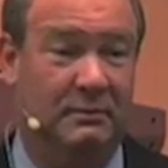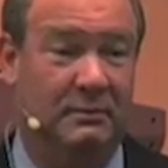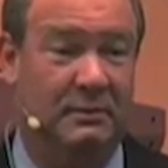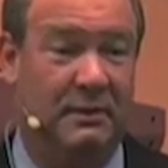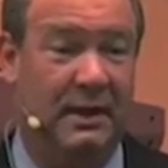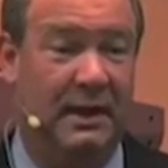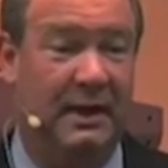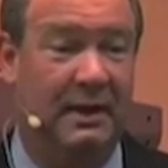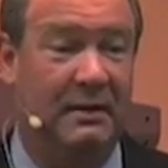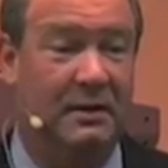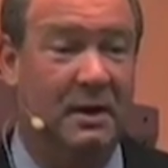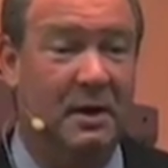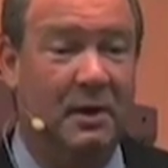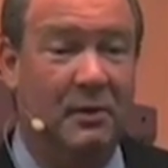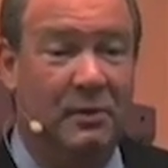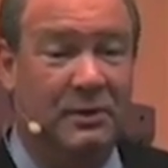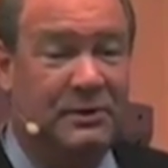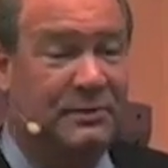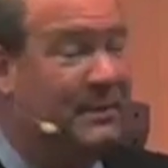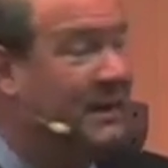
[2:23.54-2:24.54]
okay?
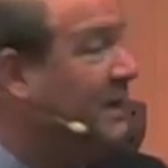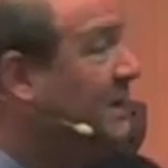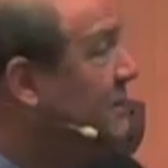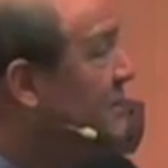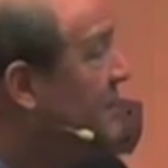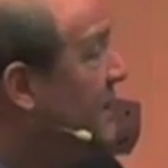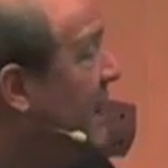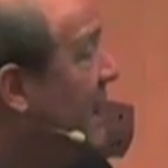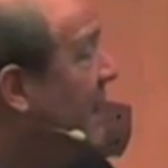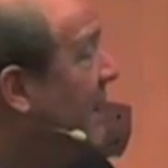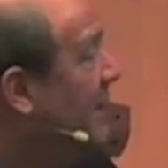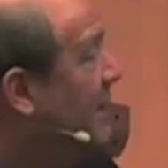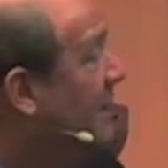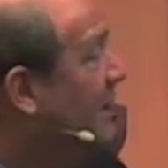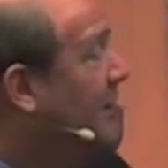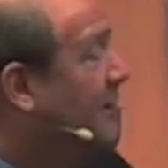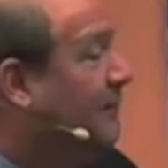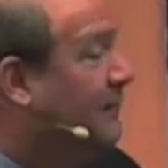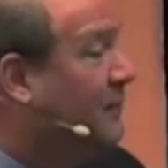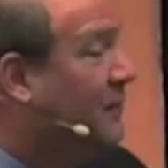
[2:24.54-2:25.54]
Which means that
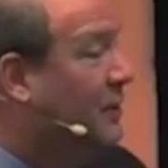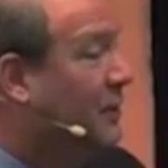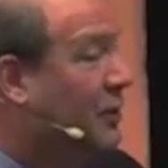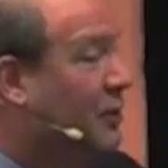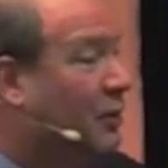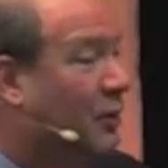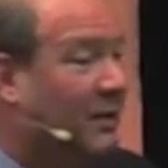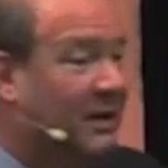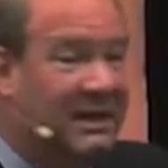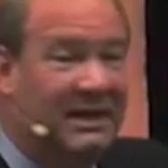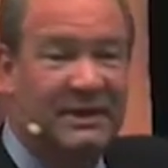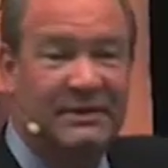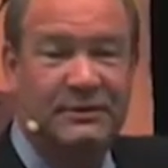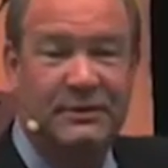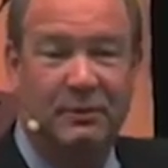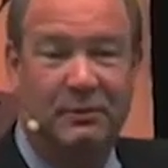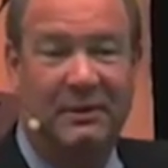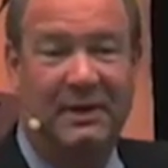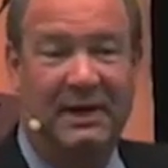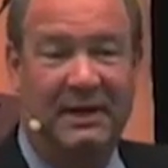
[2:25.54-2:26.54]
you don't get
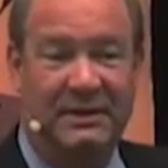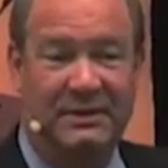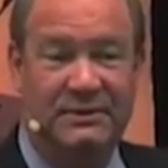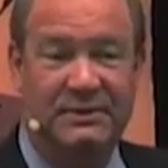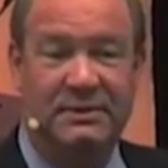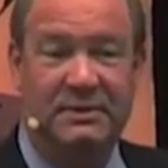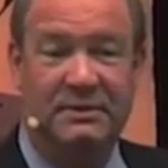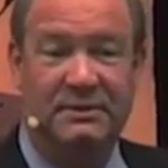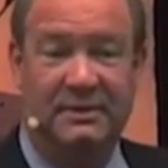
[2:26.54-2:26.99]
to raise